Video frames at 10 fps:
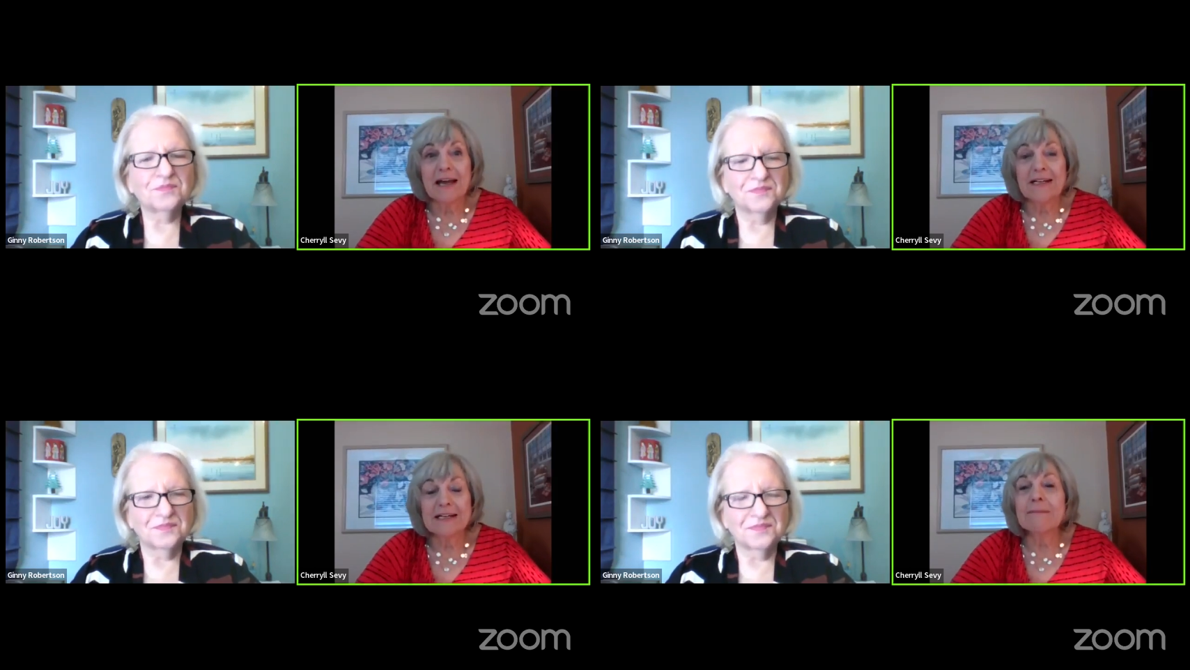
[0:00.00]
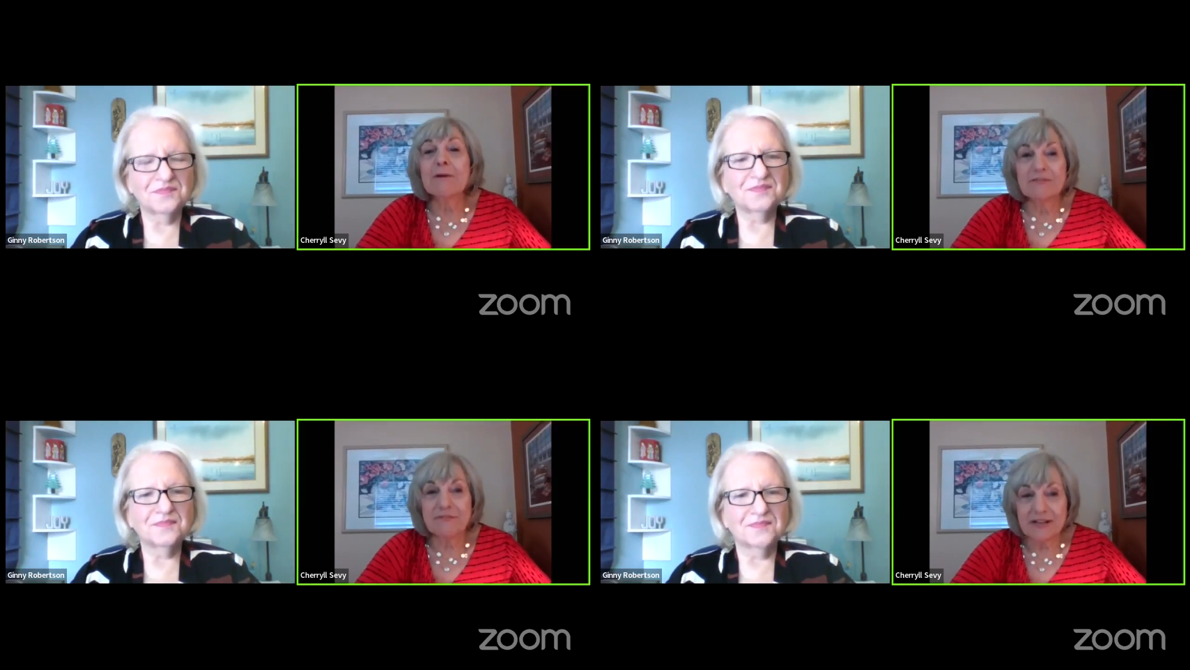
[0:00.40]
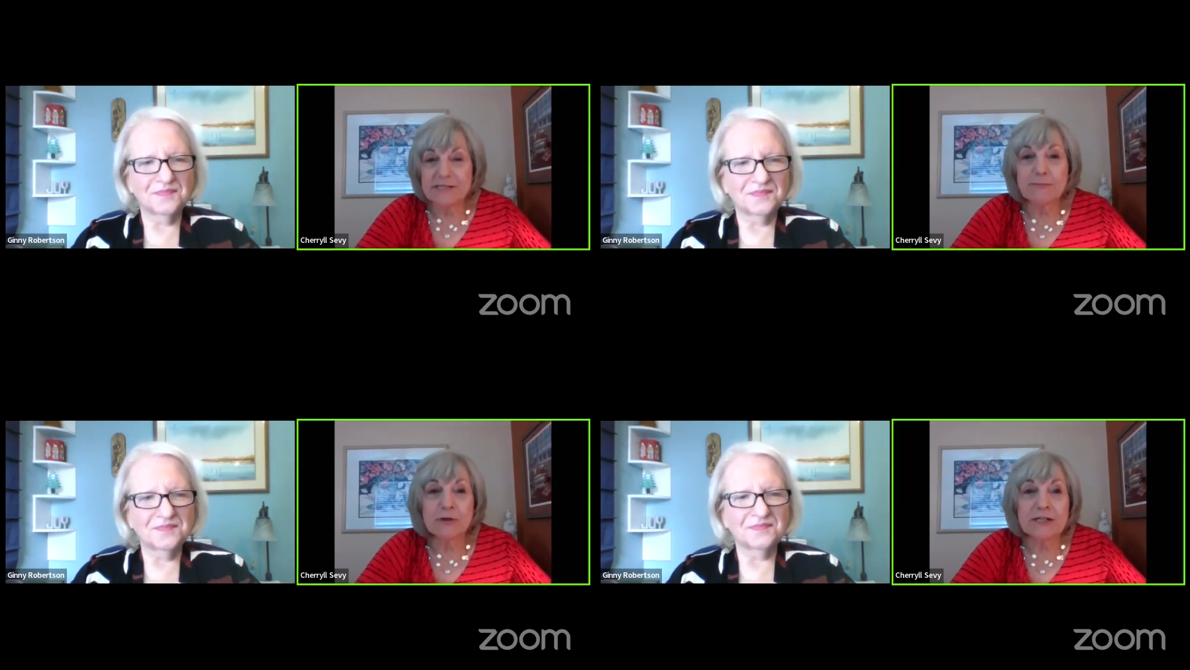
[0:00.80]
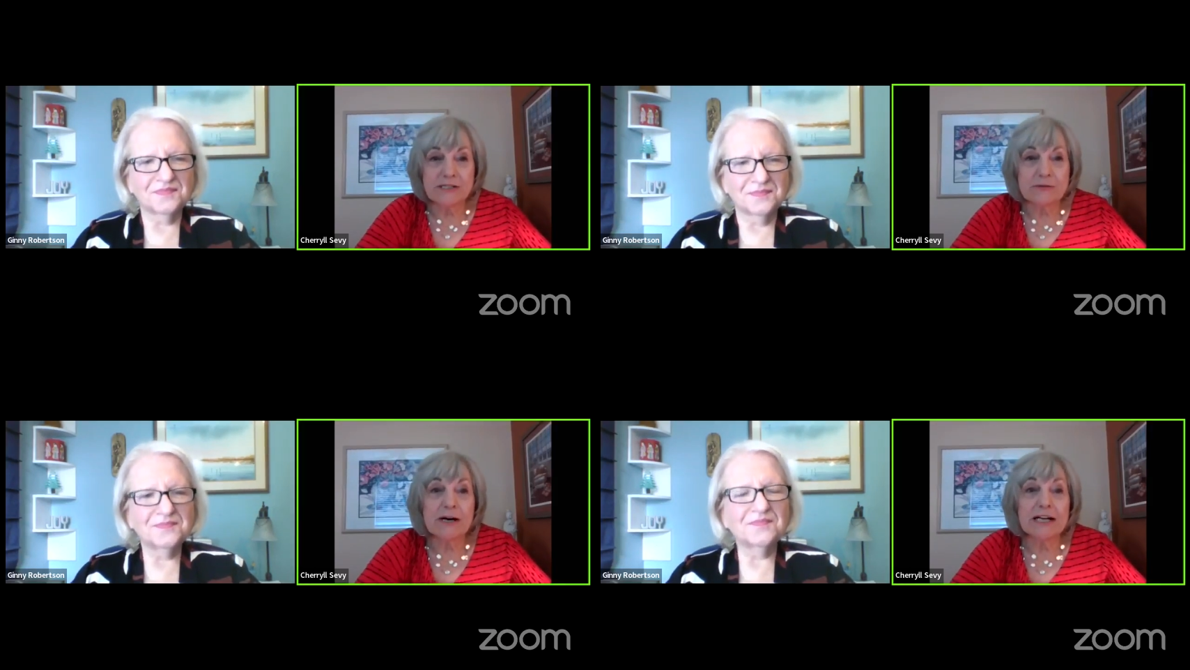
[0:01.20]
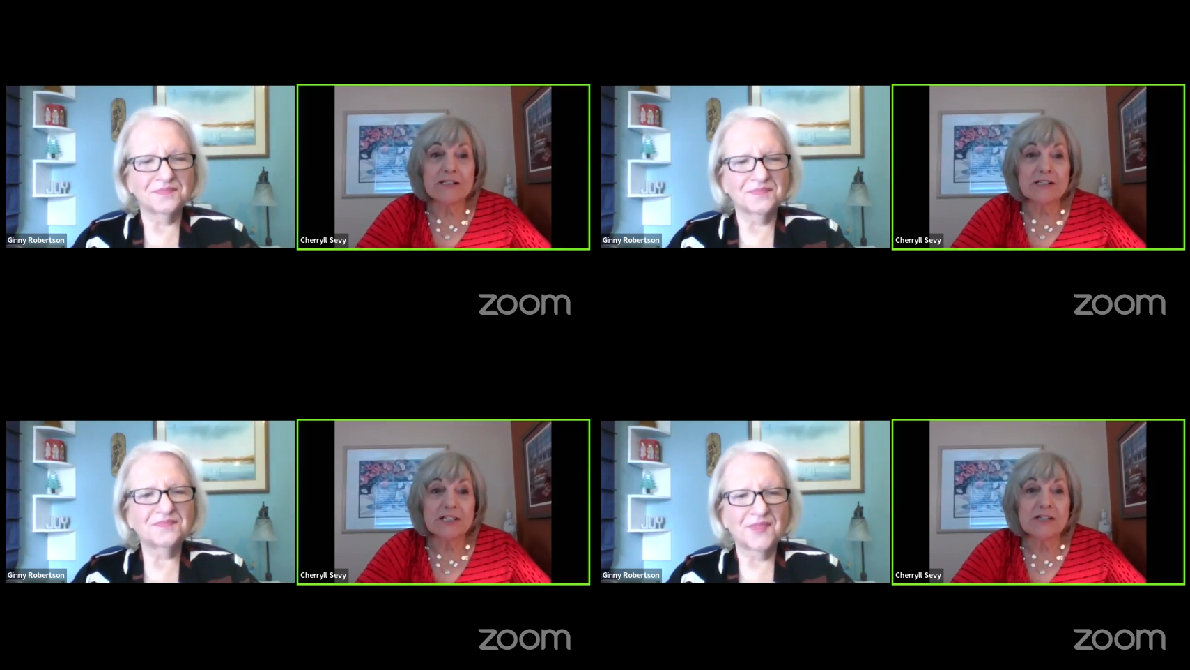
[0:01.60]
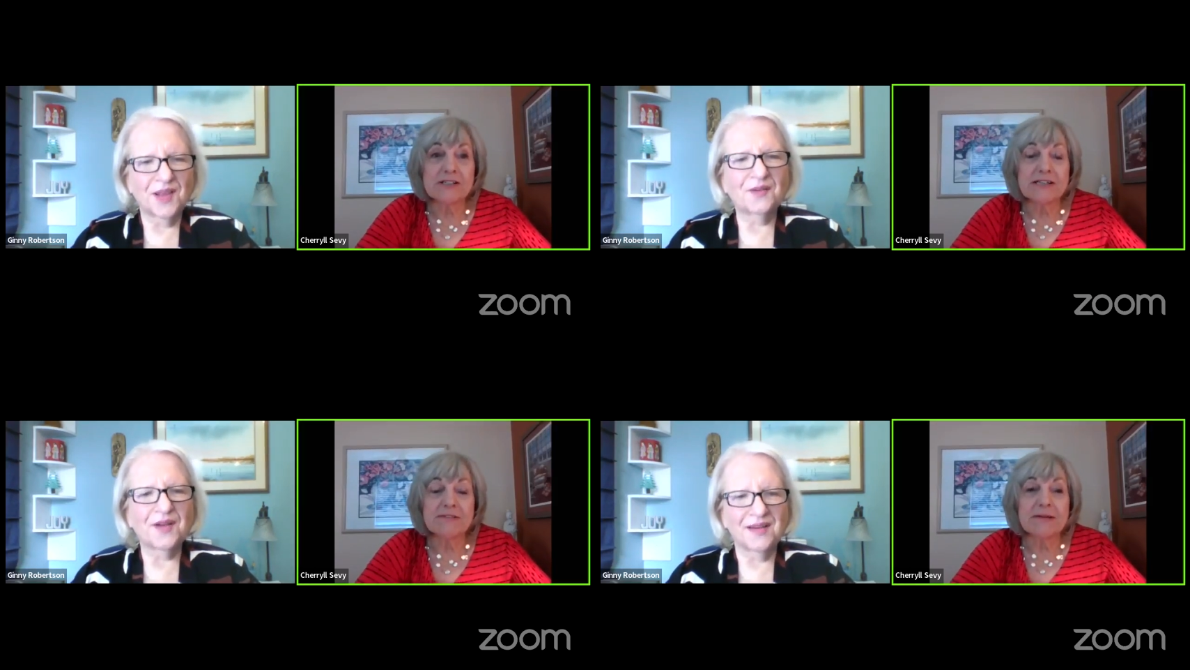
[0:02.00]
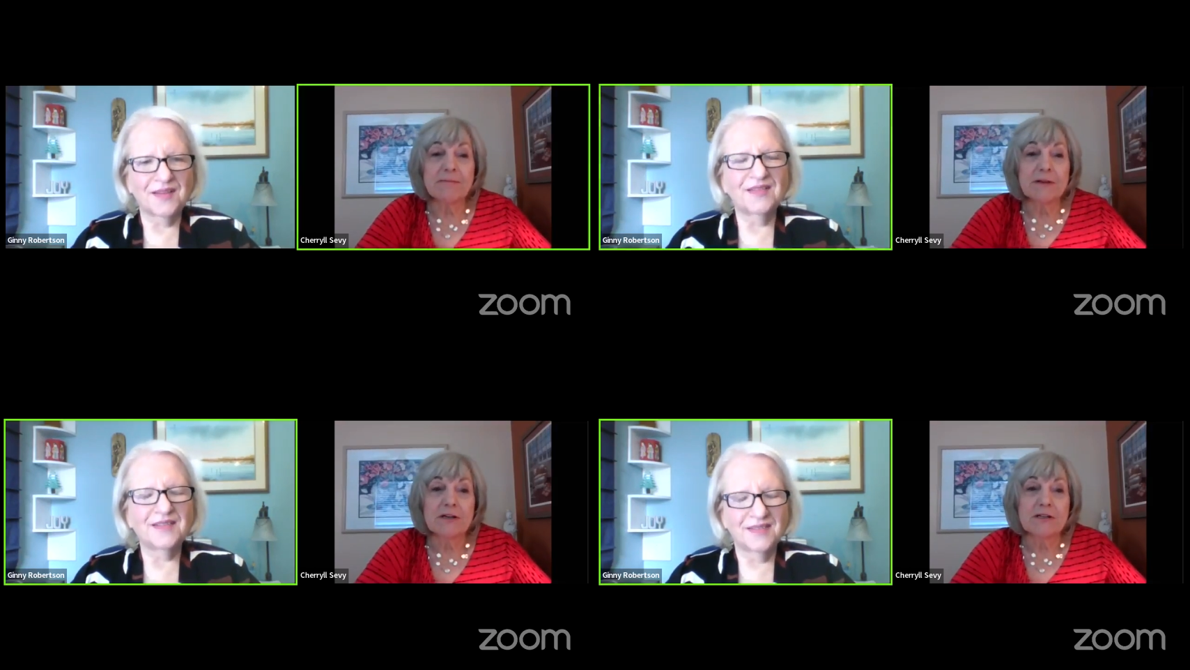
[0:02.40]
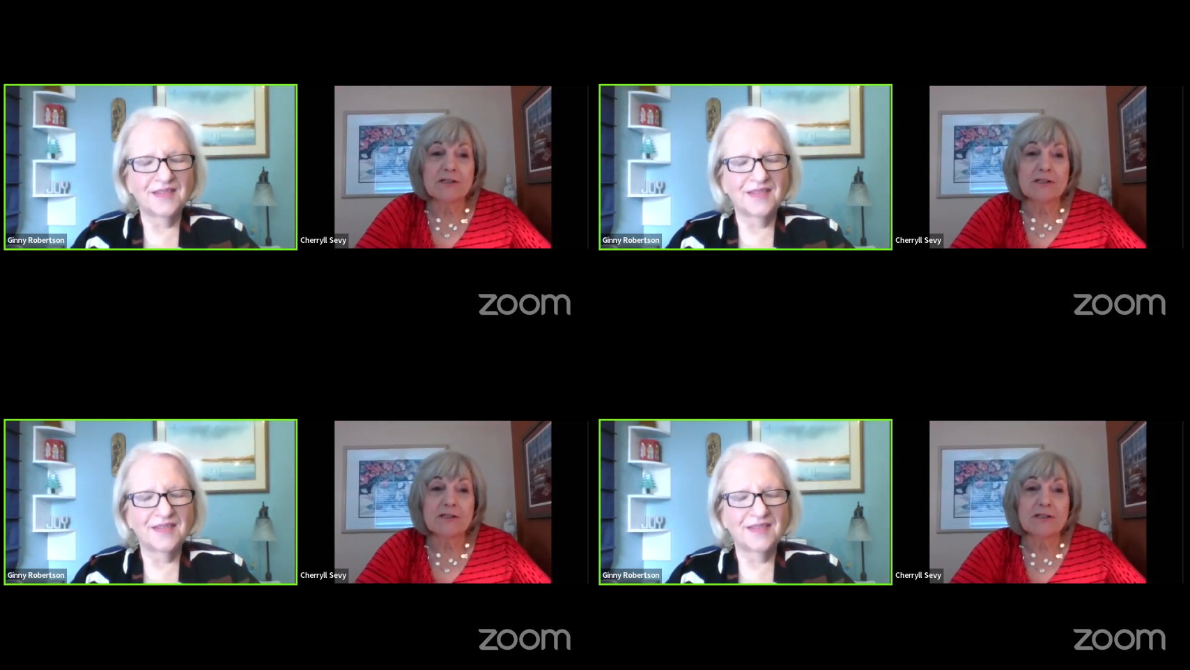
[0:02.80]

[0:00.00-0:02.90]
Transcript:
Speaker 1: and I'm on Facebook as well, Cherryll Sevy. Okay.